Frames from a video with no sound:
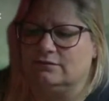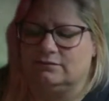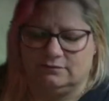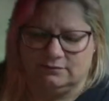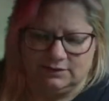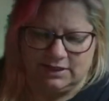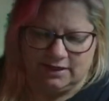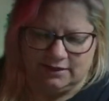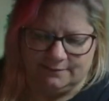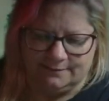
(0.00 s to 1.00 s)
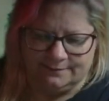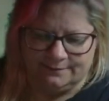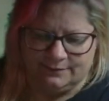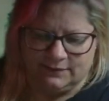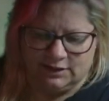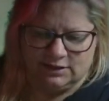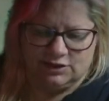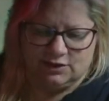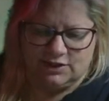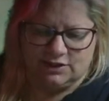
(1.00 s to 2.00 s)
Yeah. So I
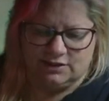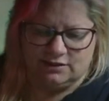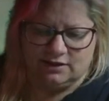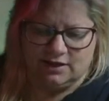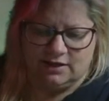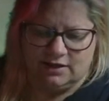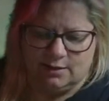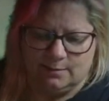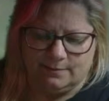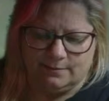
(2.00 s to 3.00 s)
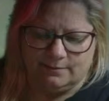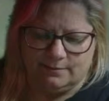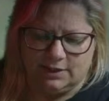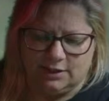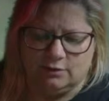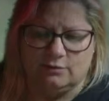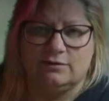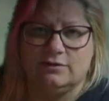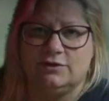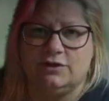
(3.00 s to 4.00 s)
just ended up,
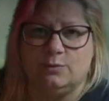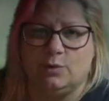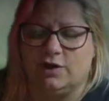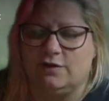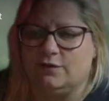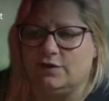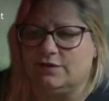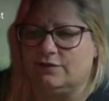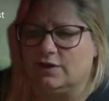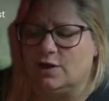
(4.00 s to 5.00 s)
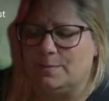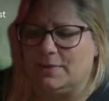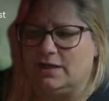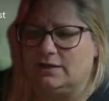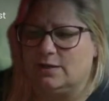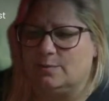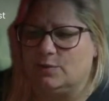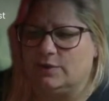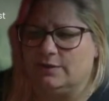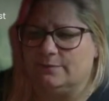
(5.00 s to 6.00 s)
working for a different company at that point.